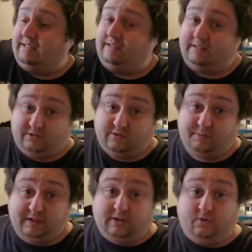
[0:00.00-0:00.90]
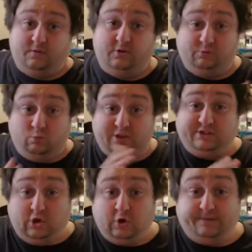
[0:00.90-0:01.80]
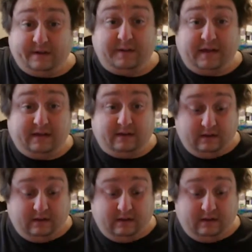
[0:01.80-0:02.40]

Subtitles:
The Super Nintendo version was nerfed a bit,